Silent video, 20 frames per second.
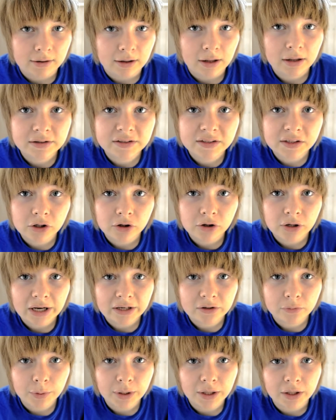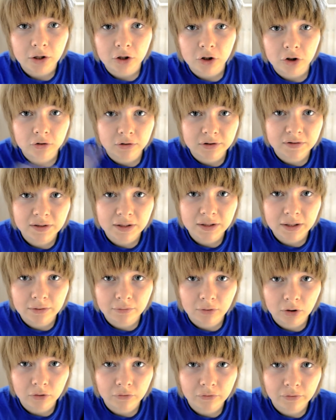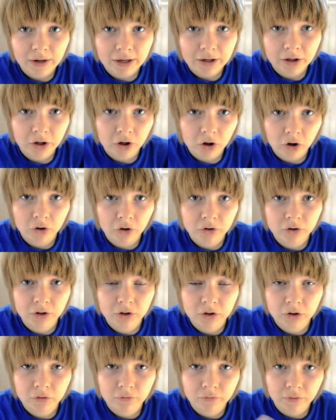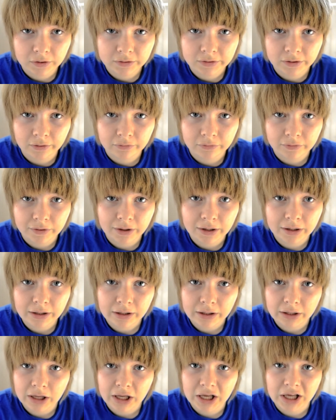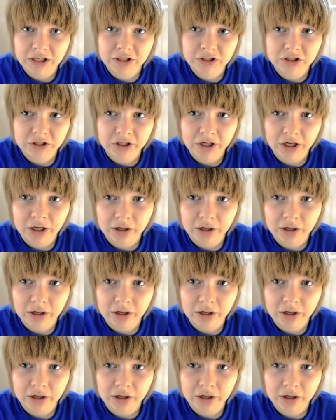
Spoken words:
I'll see you next week. You'll see Eva on Friday on the new Foxshare Friday. And